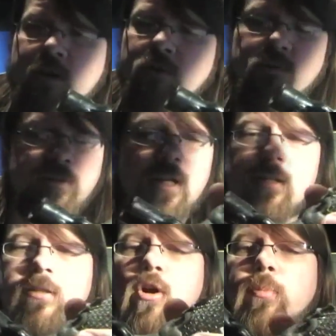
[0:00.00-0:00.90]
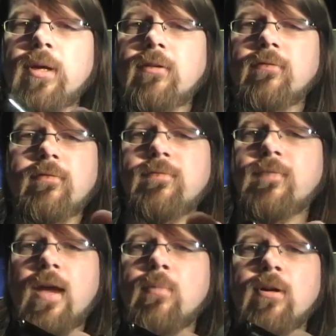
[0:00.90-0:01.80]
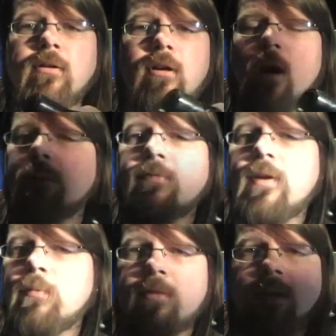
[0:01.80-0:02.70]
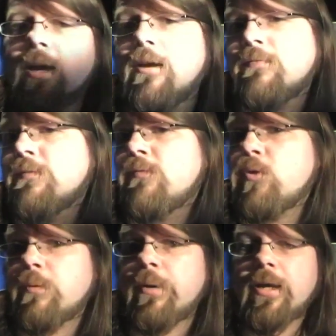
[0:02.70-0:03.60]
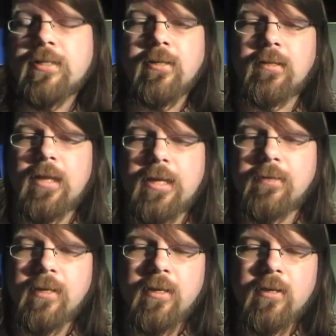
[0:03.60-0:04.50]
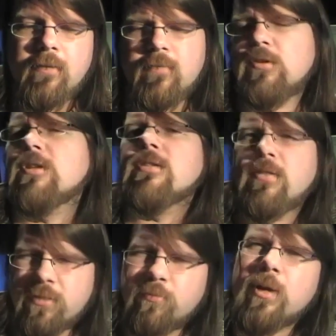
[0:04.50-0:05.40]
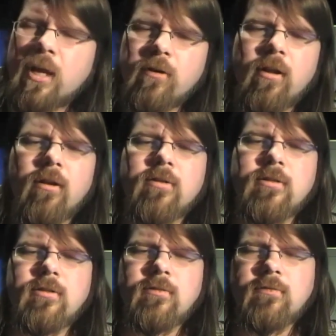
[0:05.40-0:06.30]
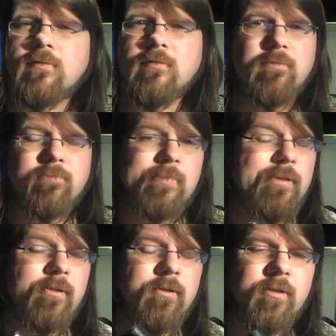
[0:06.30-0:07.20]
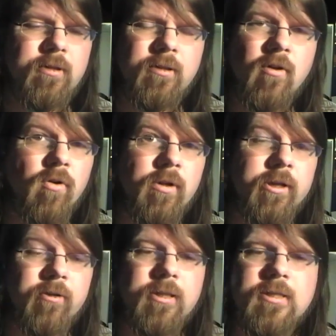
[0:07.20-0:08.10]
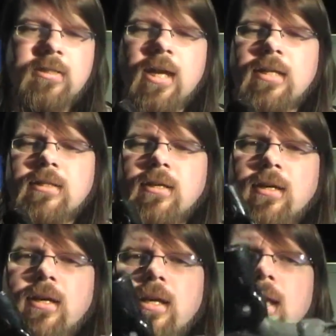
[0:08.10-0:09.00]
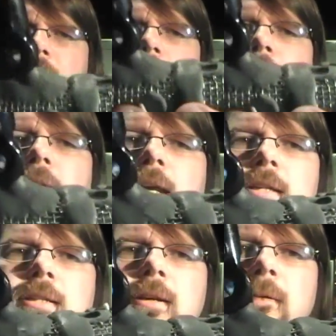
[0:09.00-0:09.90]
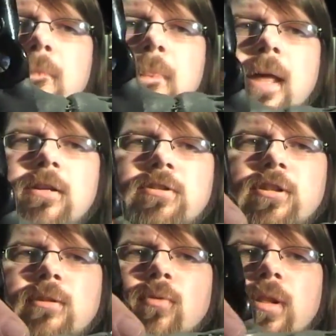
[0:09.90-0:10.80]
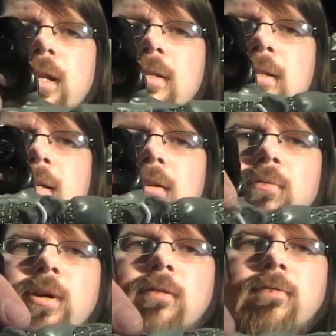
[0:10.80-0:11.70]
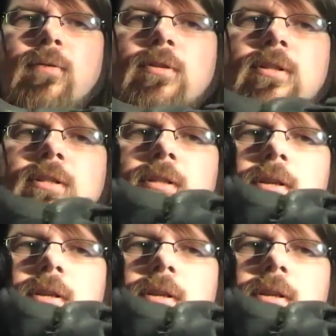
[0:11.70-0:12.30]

cool telescoping carbon fiber thing I got for 40 bucks online versus $300 locally or in the States. In any case, I just took some more of that steel reinforced